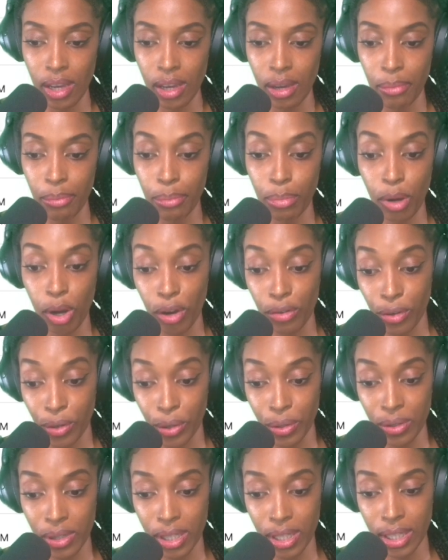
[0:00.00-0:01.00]

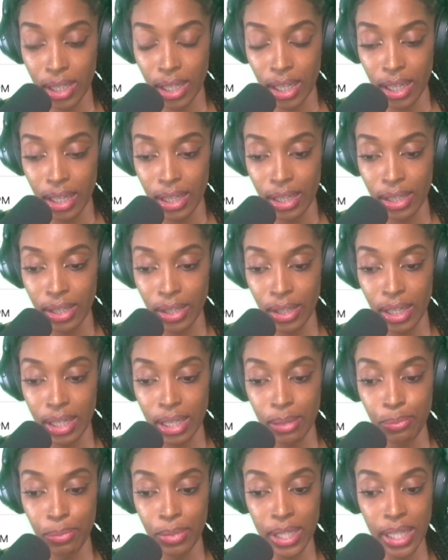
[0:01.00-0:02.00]
Borrows. So this
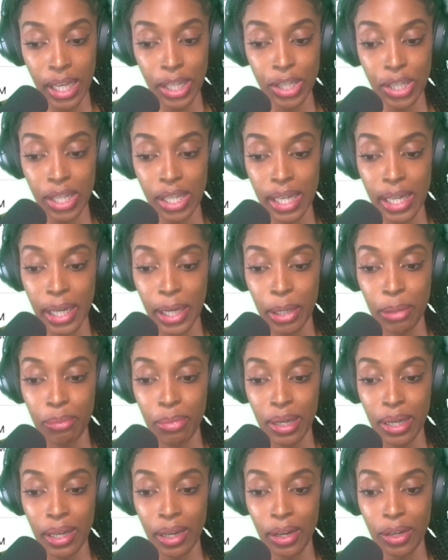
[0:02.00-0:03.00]
potentially could
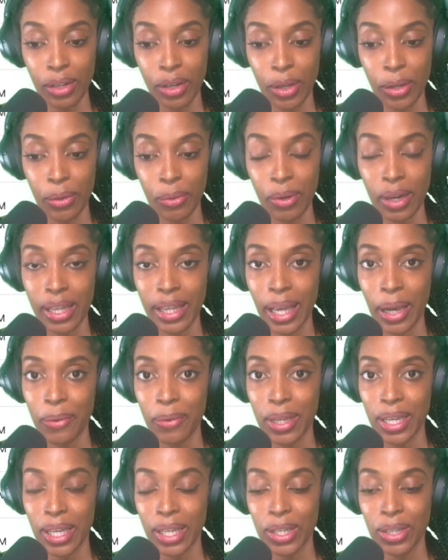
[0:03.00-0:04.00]
be another one that
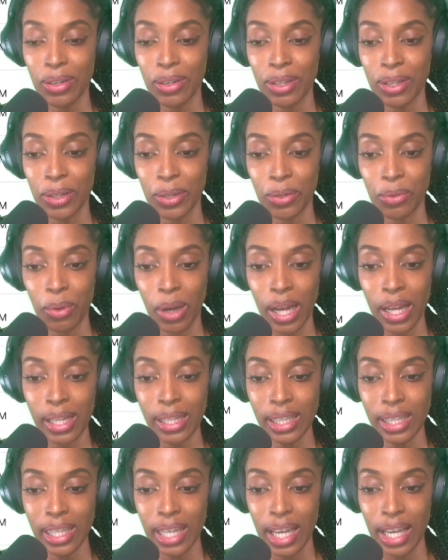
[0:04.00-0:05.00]
we could use as
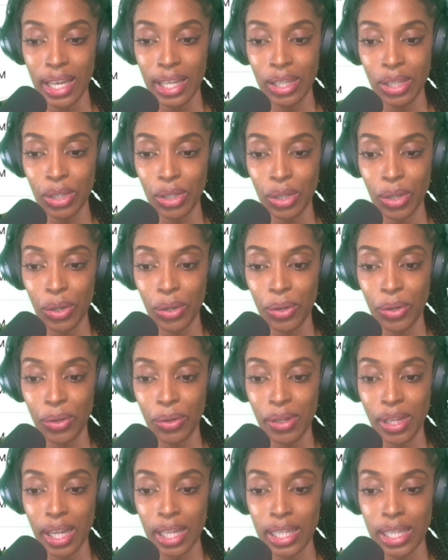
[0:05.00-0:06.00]
well. So
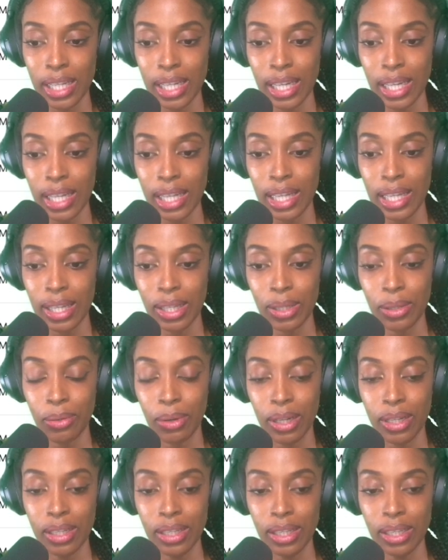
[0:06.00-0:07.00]
let's look at this
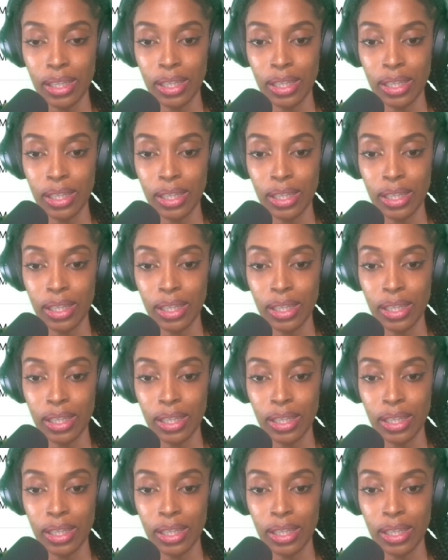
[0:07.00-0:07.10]
one.